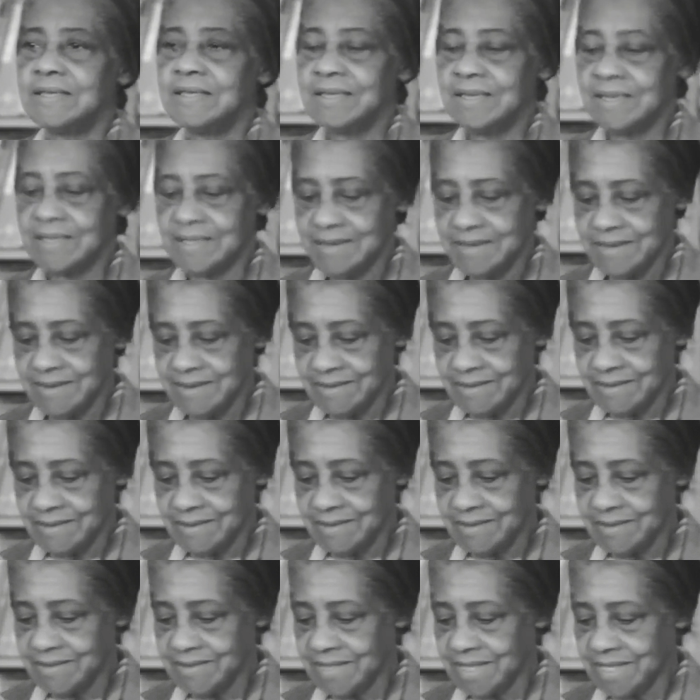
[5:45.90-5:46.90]
And
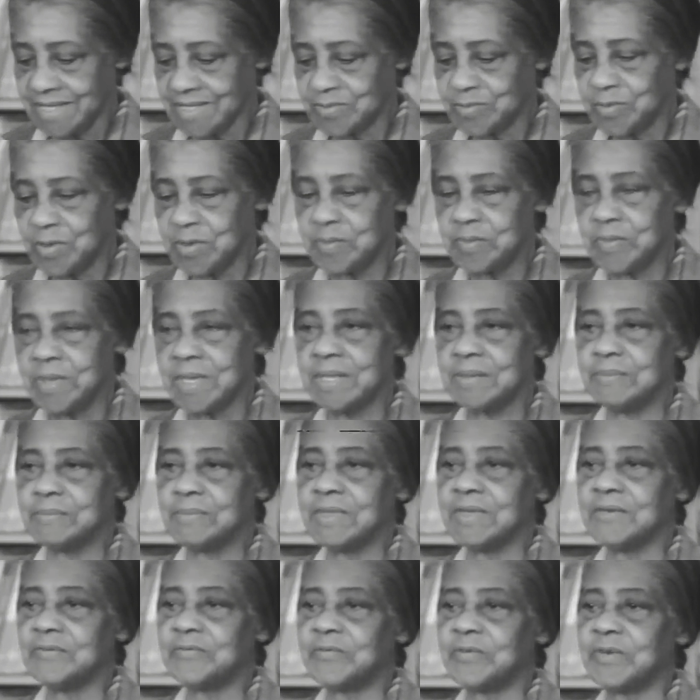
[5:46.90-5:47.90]
that's what made
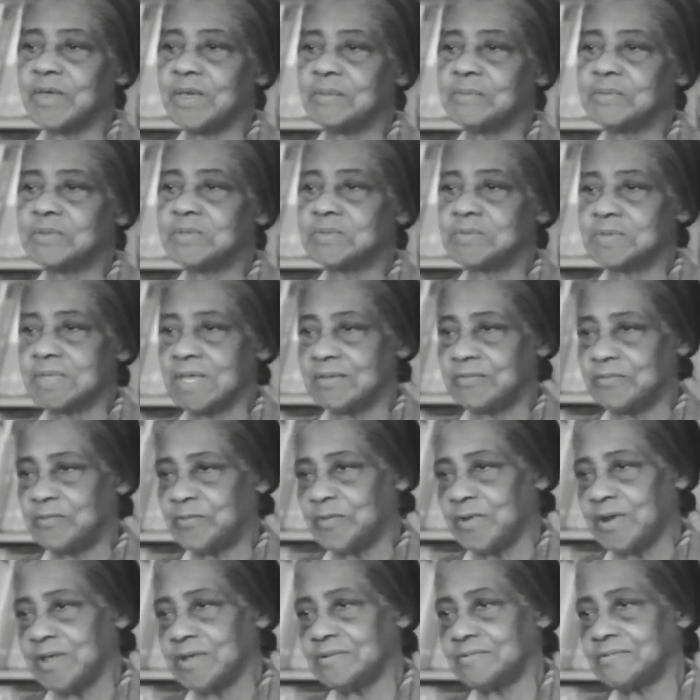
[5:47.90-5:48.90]
me famous, that
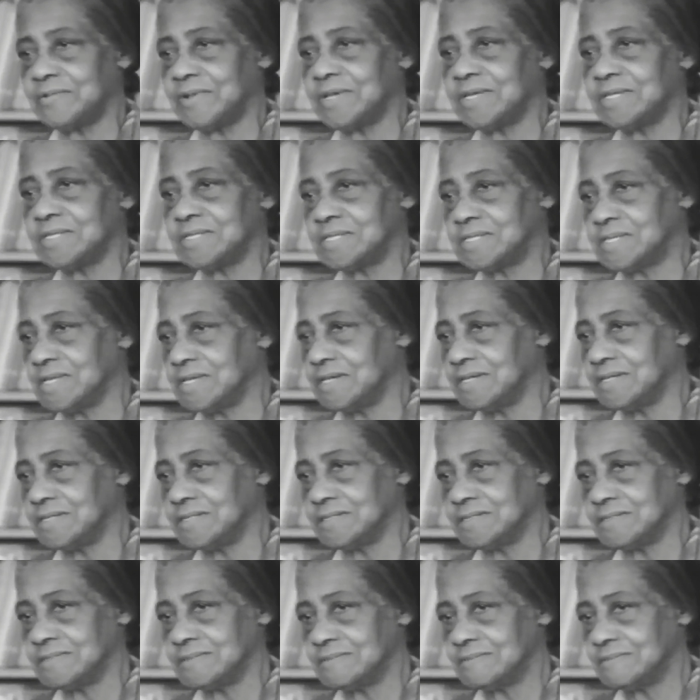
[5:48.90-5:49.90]
freight train
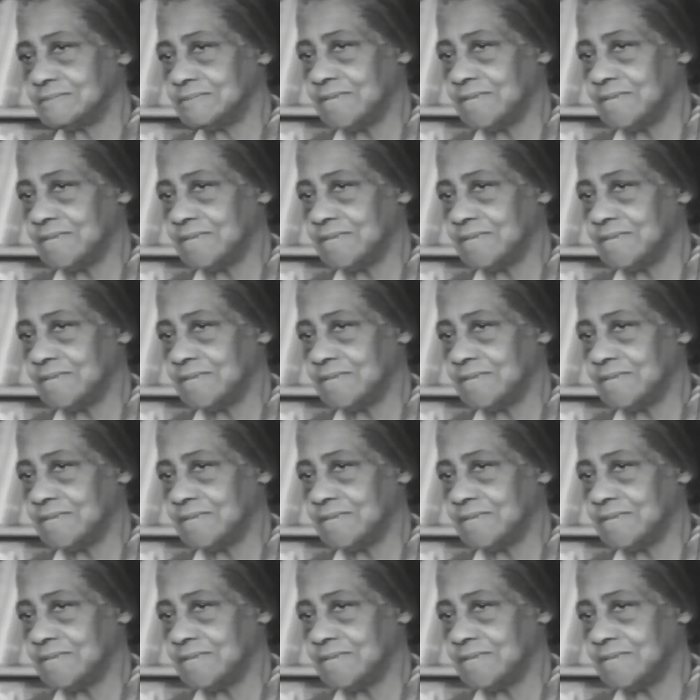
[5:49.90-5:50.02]
song.